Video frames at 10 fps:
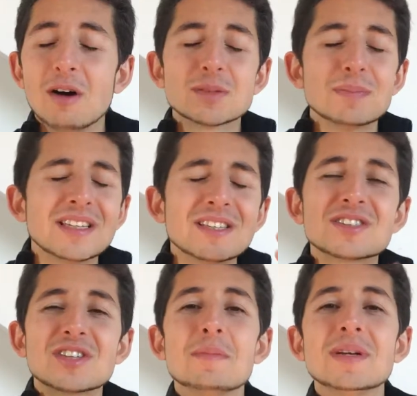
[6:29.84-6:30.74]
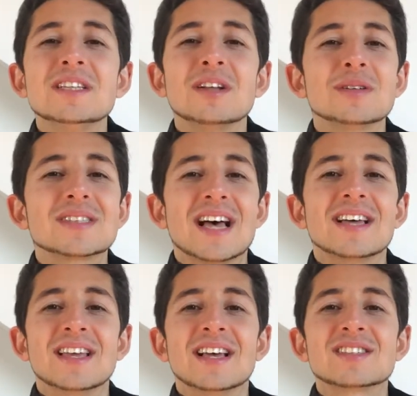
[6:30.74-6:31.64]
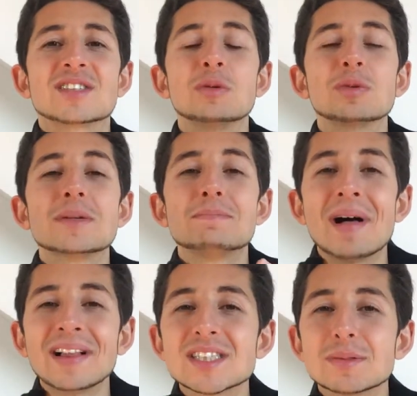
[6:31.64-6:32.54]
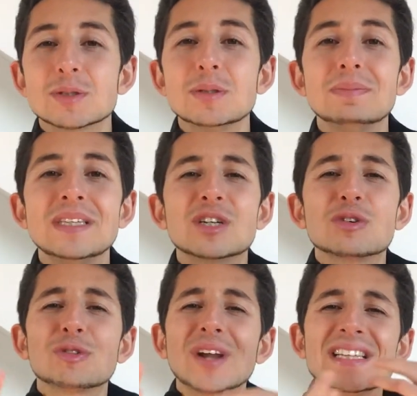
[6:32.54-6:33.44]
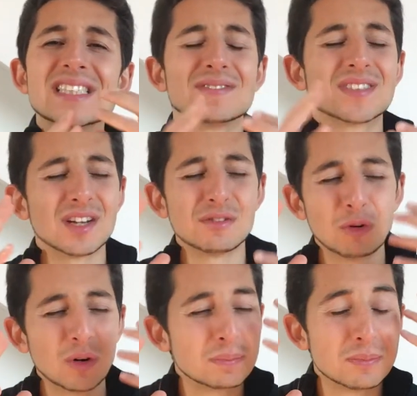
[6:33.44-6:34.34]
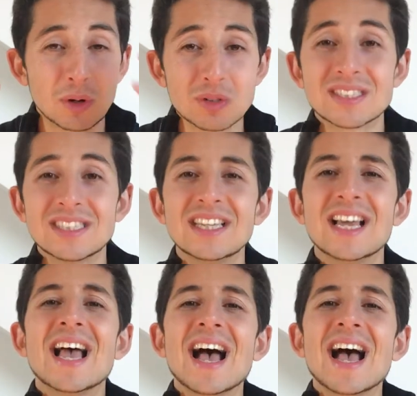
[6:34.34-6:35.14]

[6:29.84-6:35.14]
I was making so many notes that year, so it was a balance between being creative to avoid monotony